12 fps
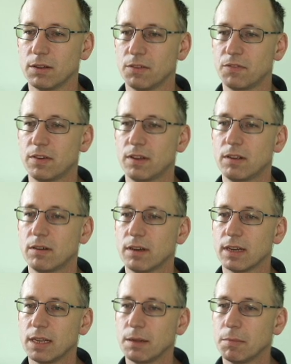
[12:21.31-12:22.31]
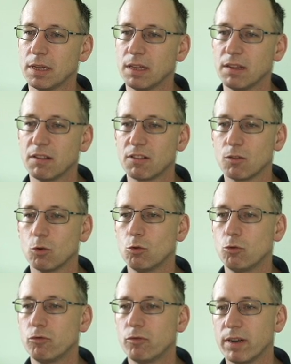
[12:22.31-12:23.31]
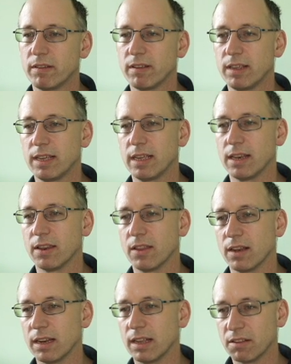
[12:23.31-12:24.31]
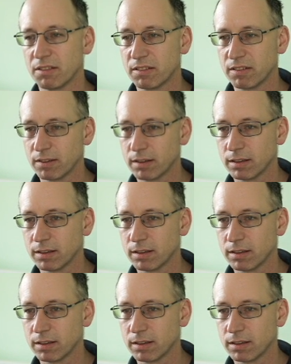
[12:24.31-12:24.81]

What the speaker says: file name is already in the list.